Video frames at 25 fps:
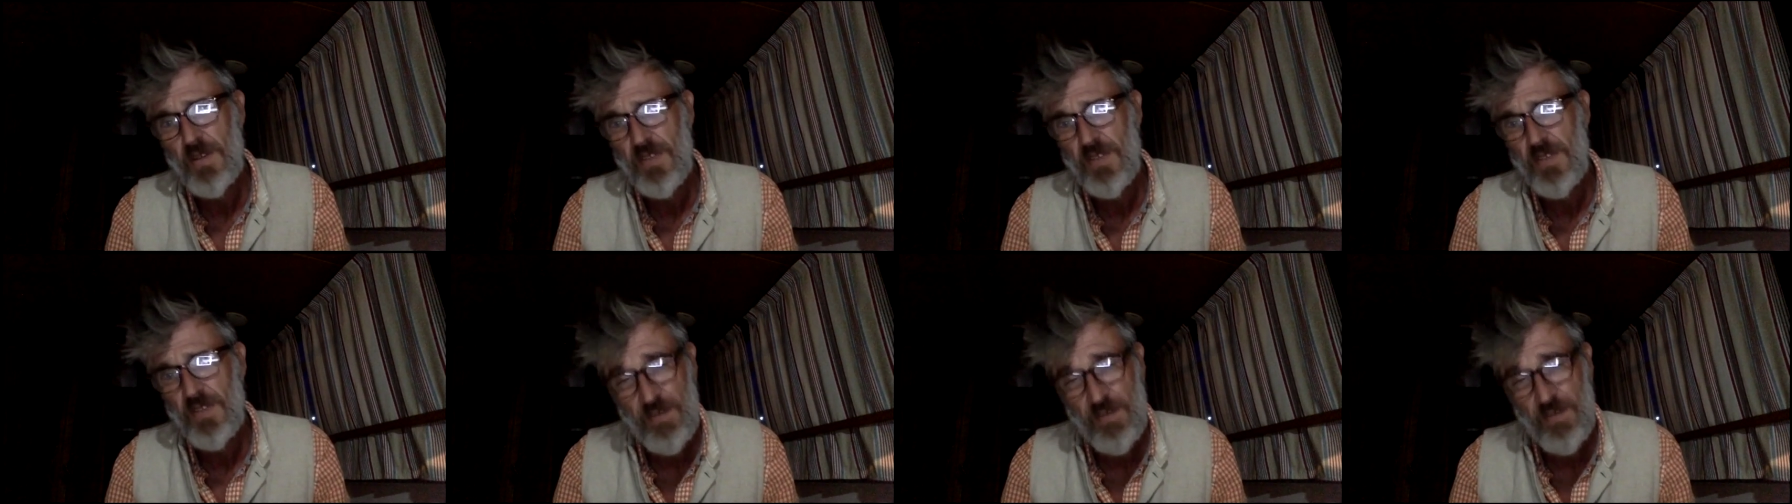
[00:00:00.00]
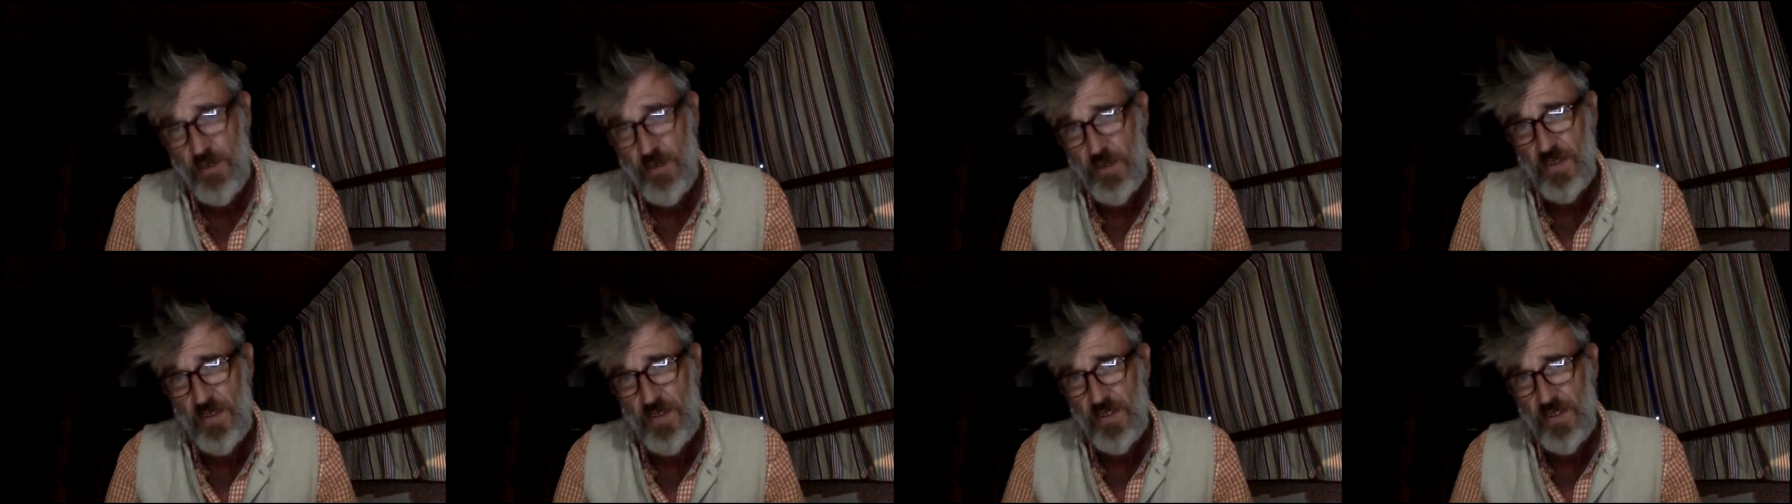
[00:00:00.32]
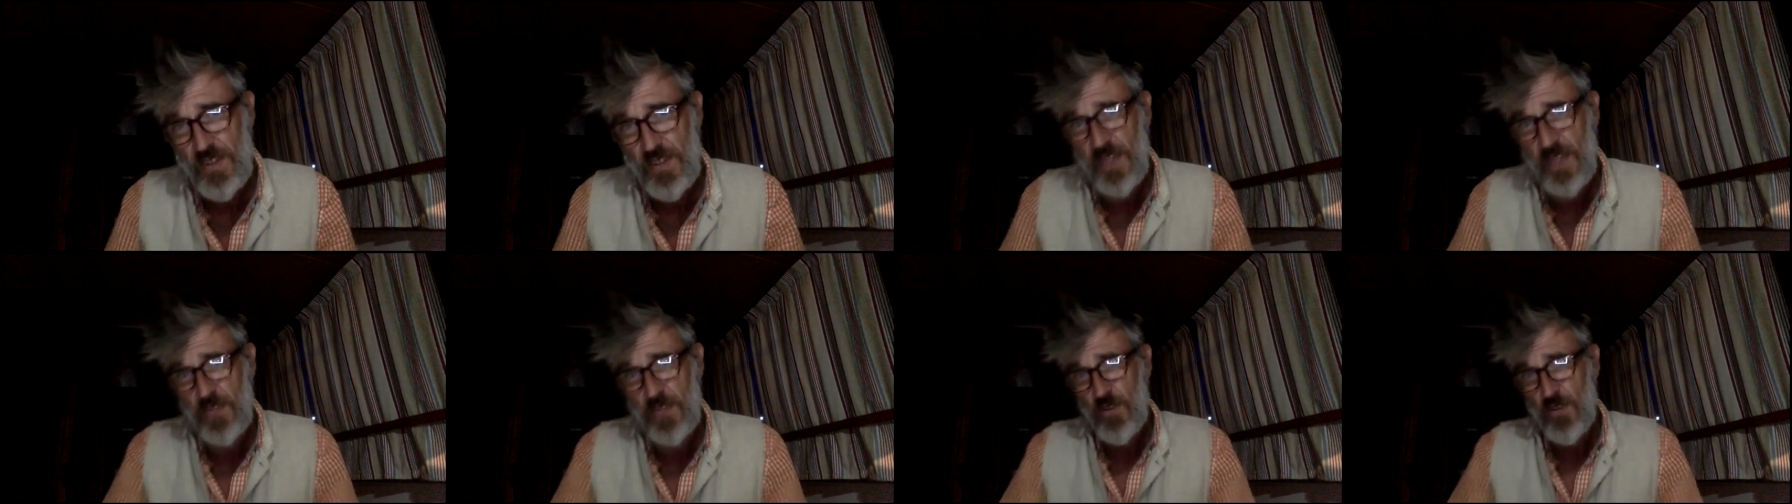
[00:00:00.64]
They haven't got the
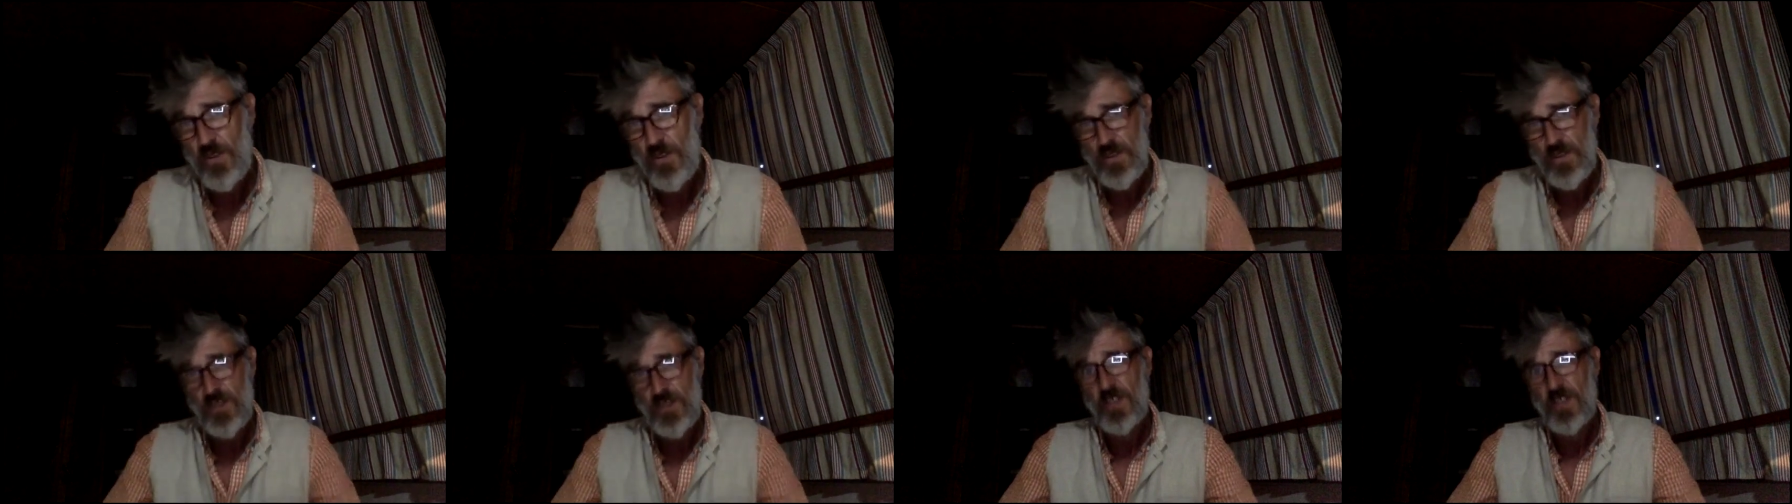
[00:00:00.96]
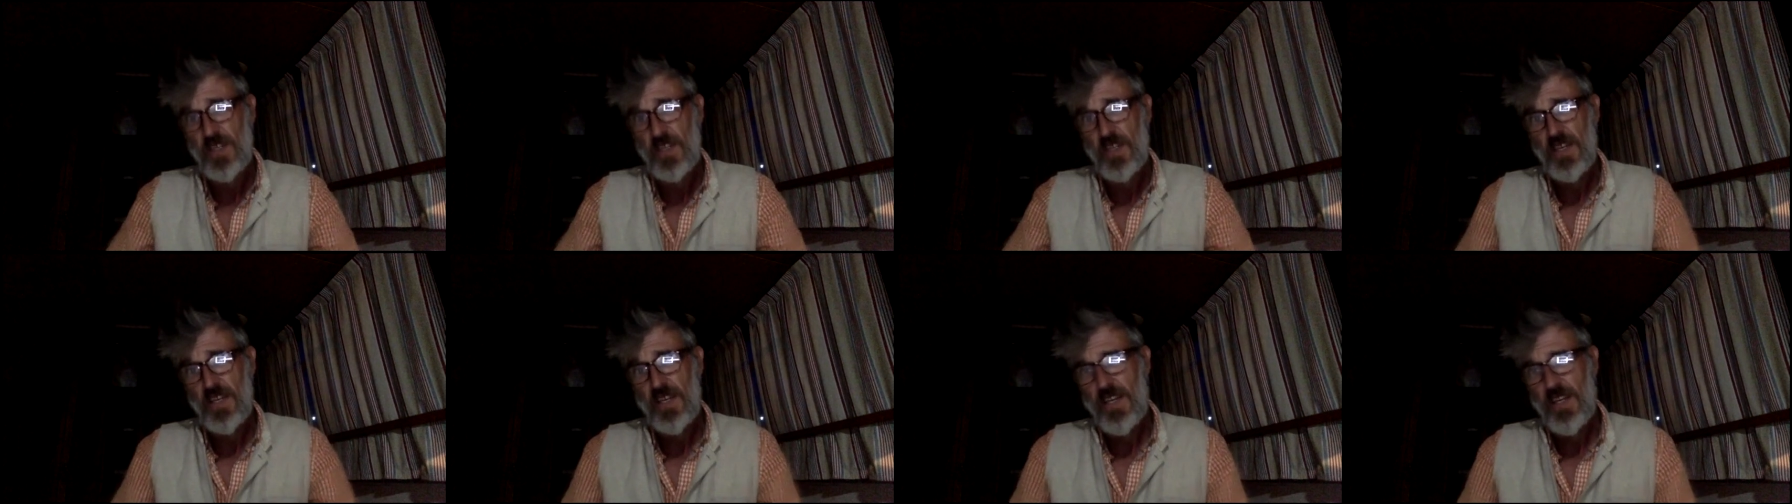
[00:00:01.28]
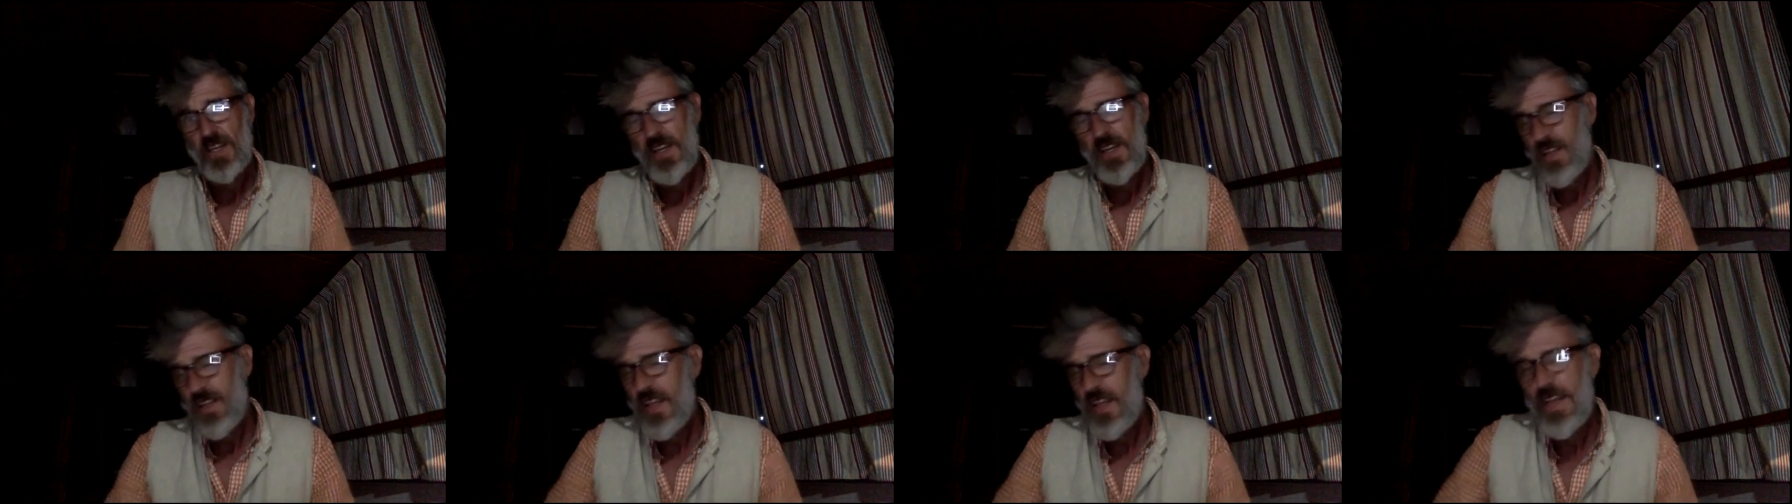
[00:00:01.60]
technology,
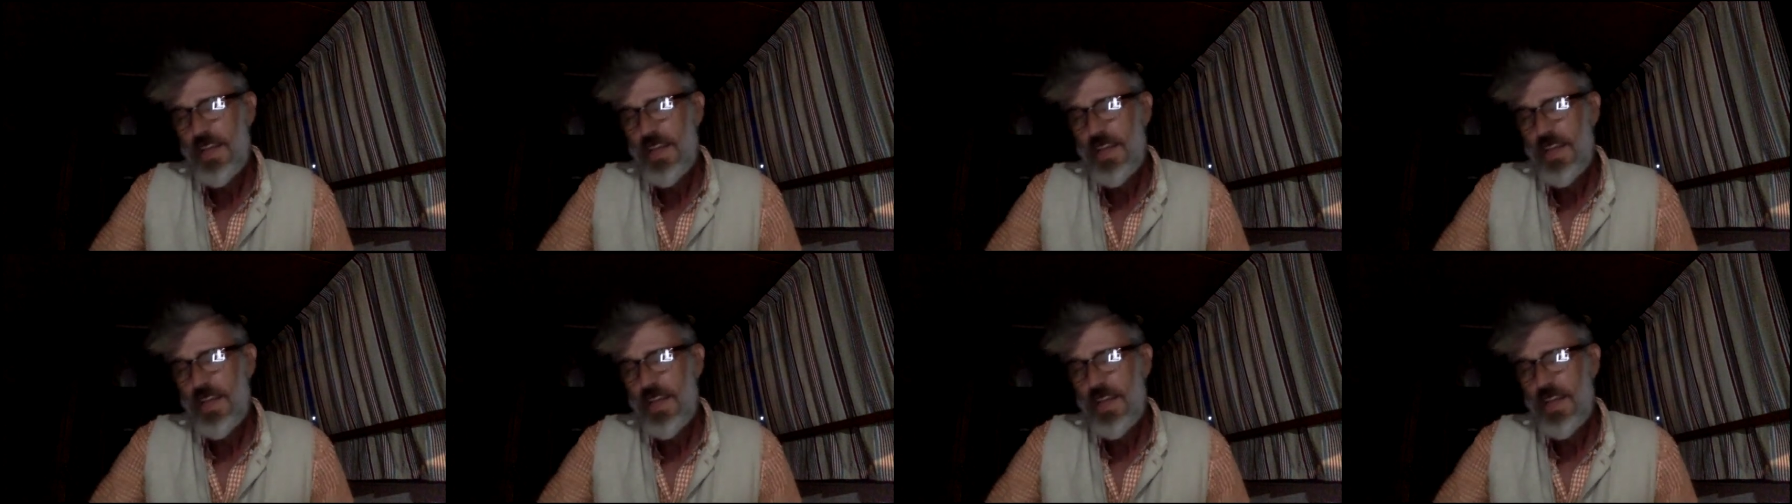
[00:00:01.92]
they